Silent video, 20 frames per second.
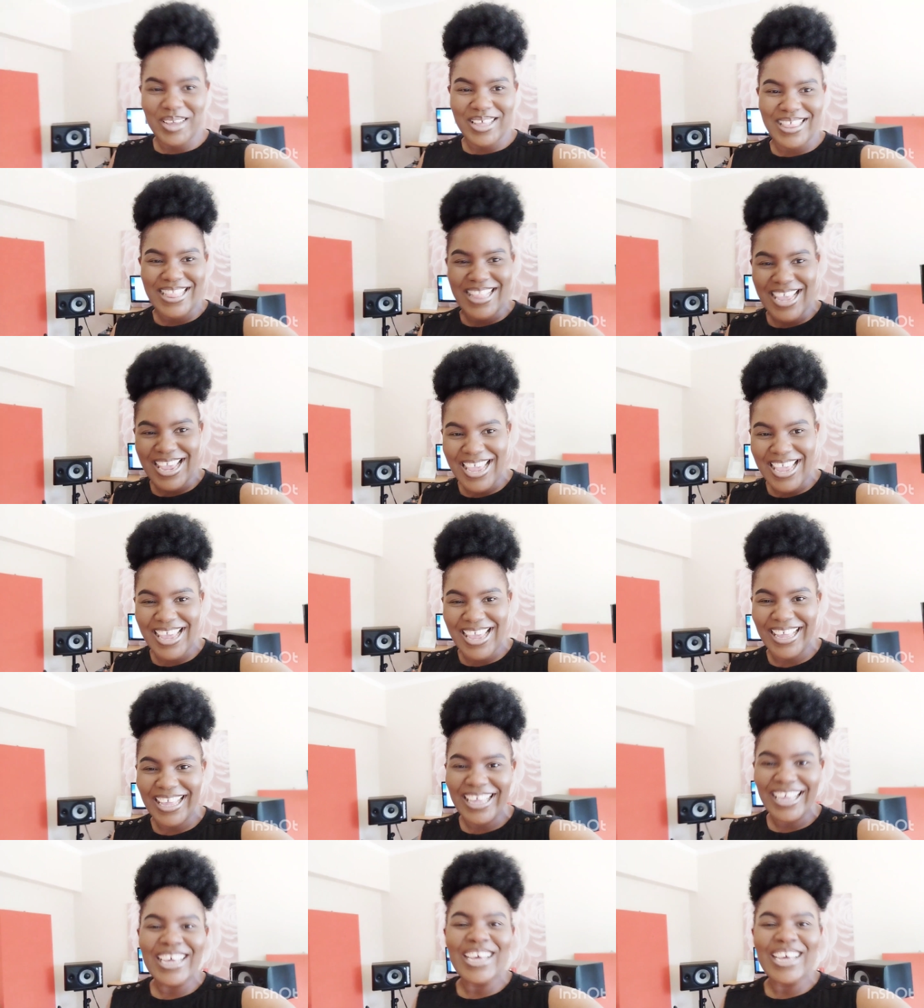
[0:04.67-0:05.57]
birthday
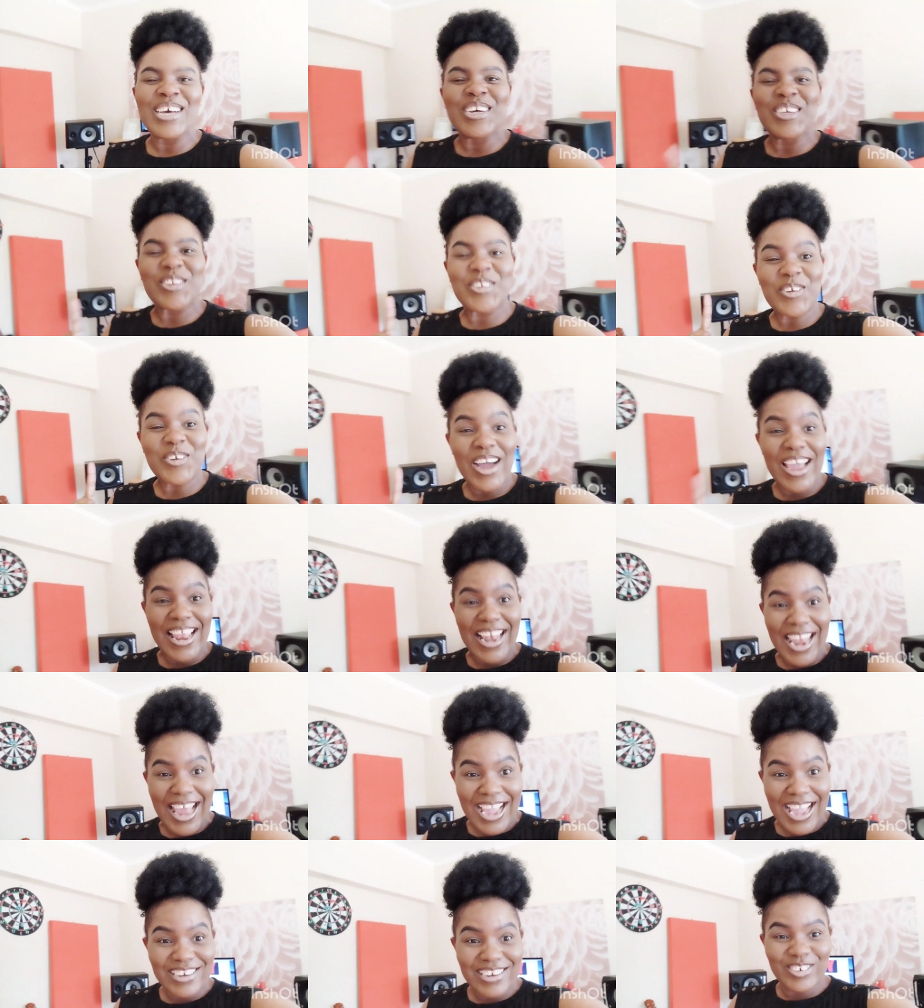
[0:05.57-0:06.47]
so i
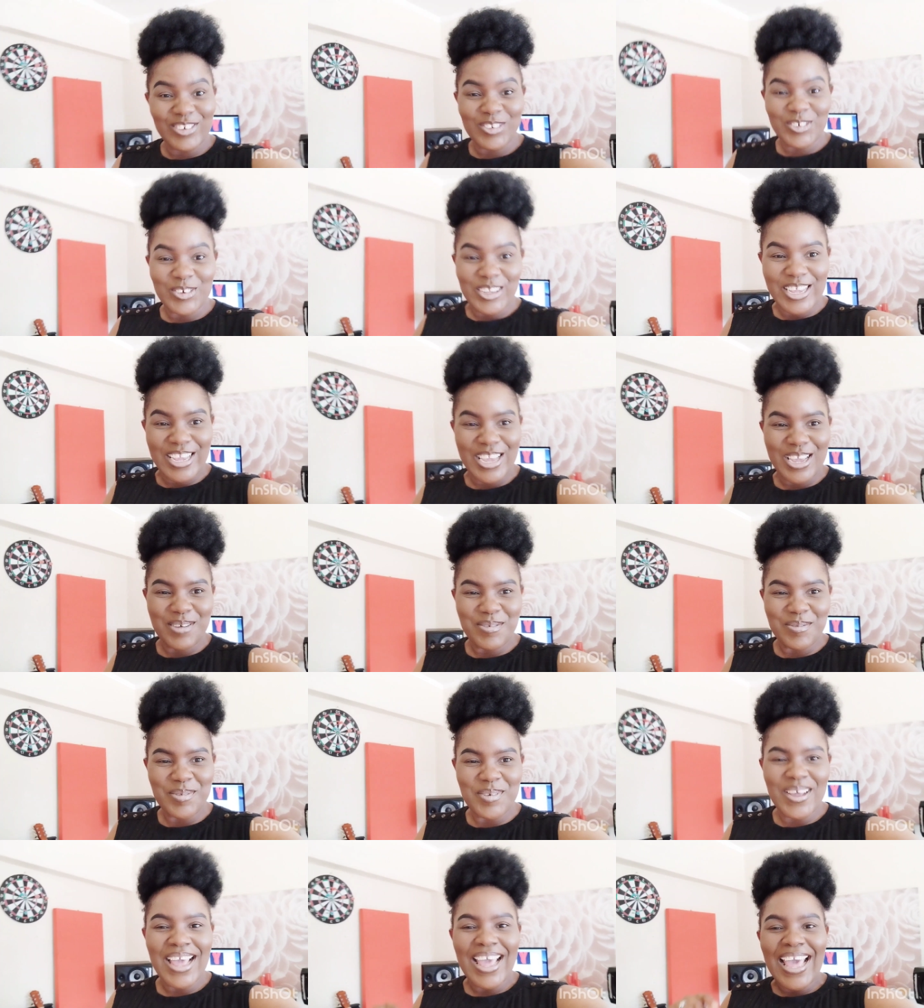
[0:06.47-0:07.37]
lied to
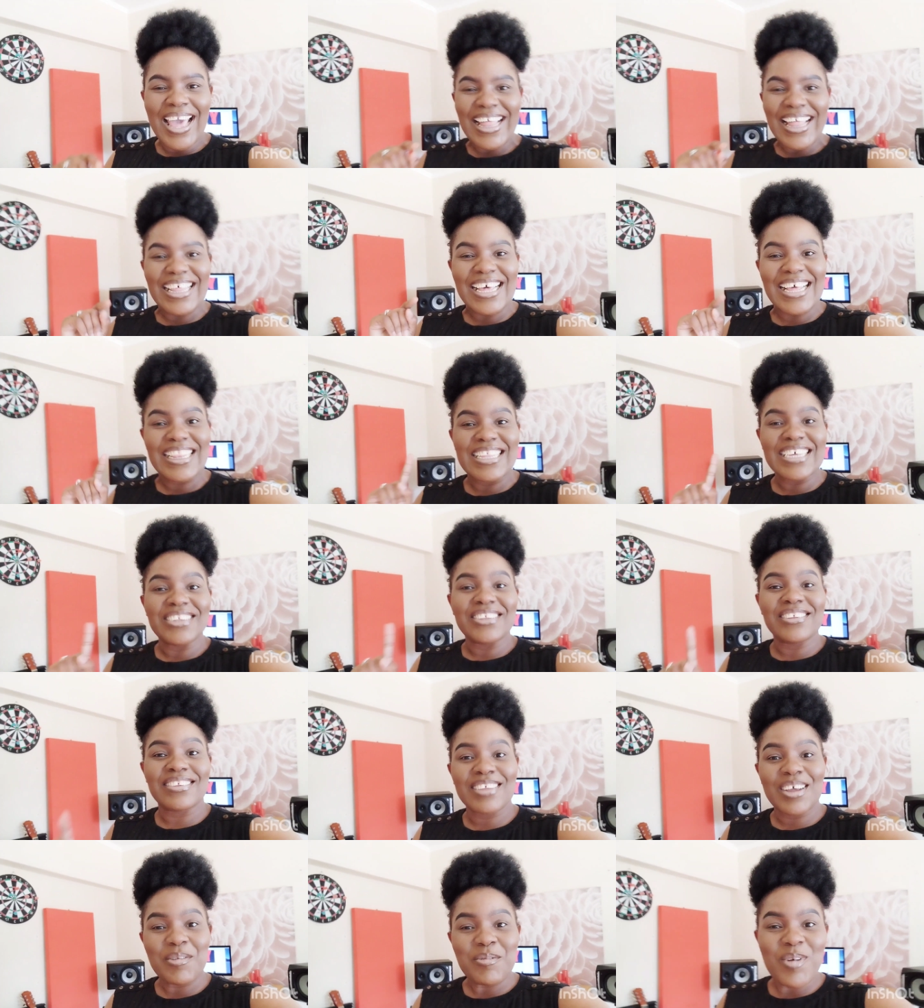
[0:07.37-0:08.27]
him that there's
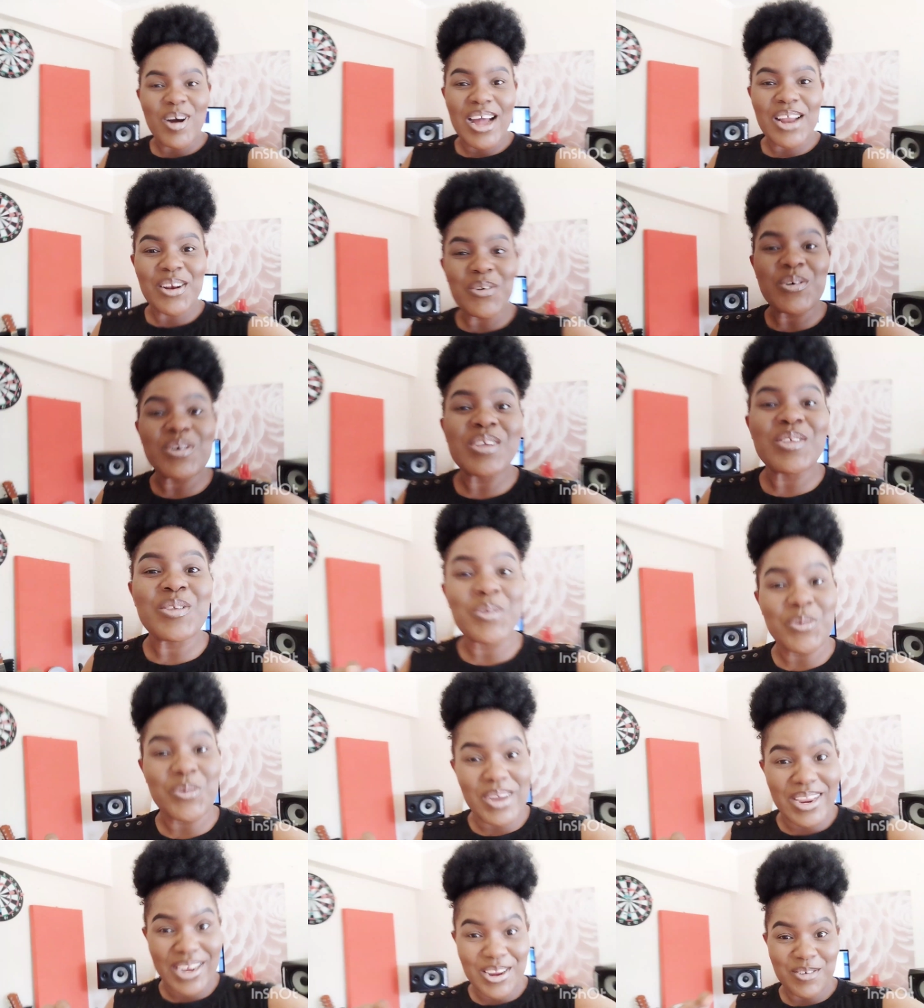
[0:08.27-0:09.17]
someone who is
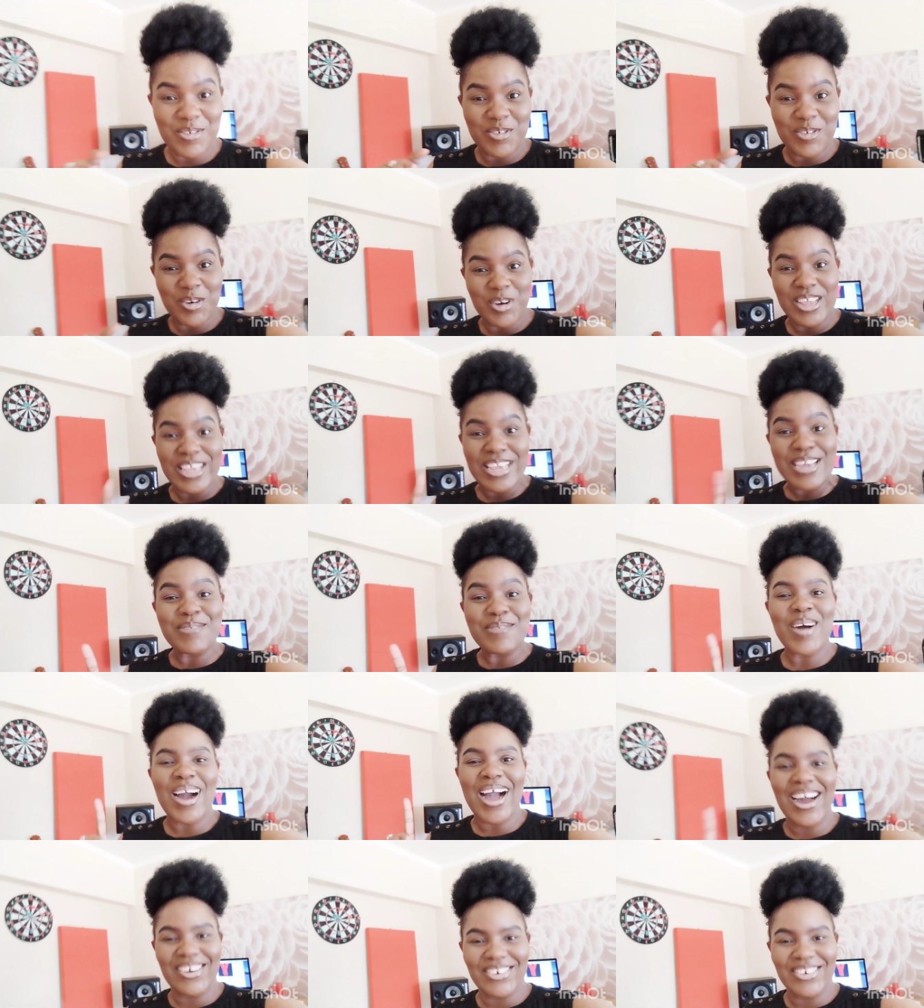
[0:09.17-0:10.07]
waiting for
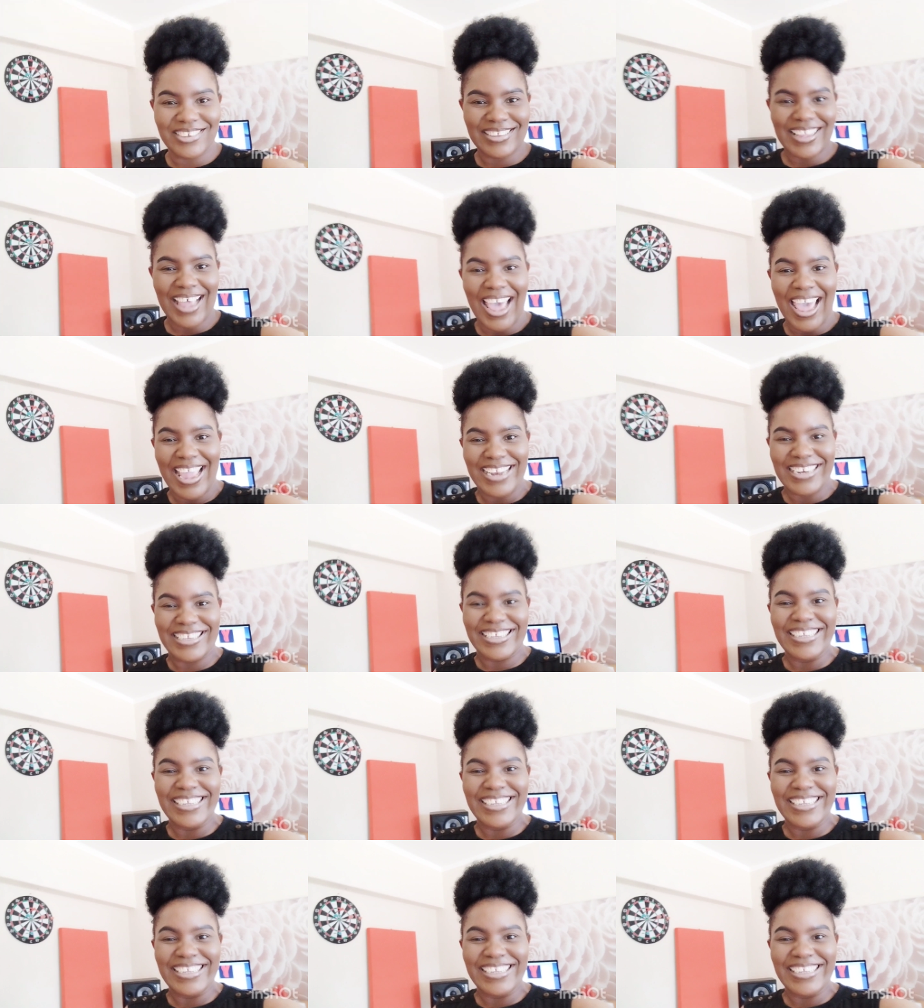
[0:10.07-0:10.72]
him outside